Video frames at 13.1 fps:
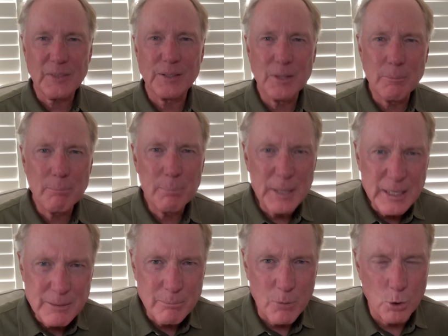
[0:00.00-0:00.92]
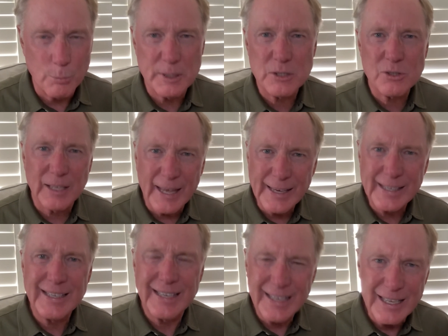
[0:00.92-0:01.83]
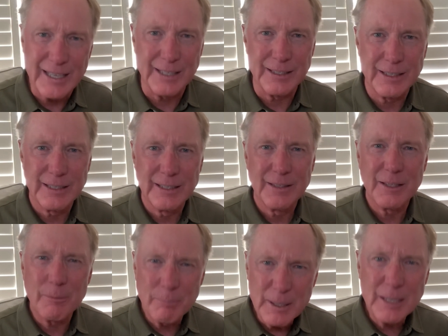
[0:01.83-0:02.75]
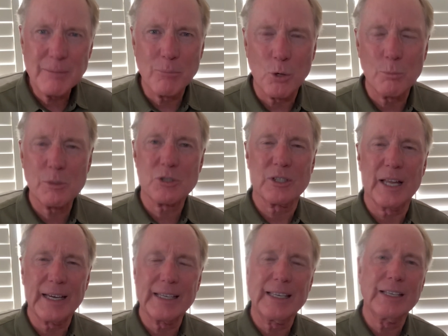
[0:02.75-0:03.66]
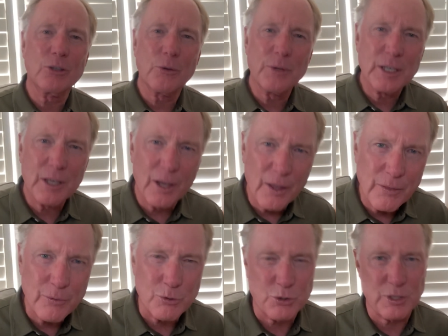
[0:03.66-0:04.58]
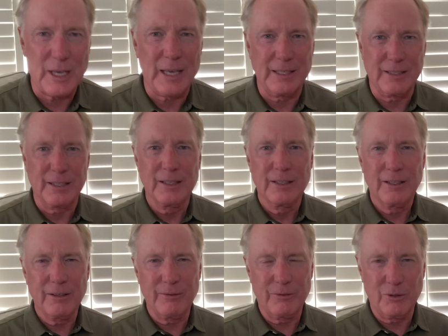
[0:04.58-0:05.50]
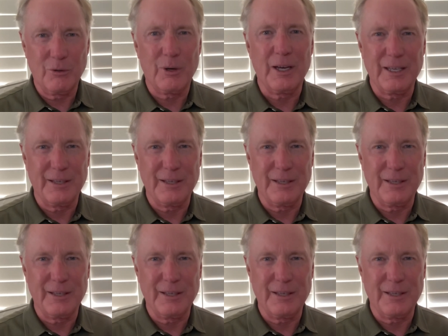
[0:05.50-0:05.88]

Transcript: The big moments lie ahead. The big moments lie ahead on the other side of the grave.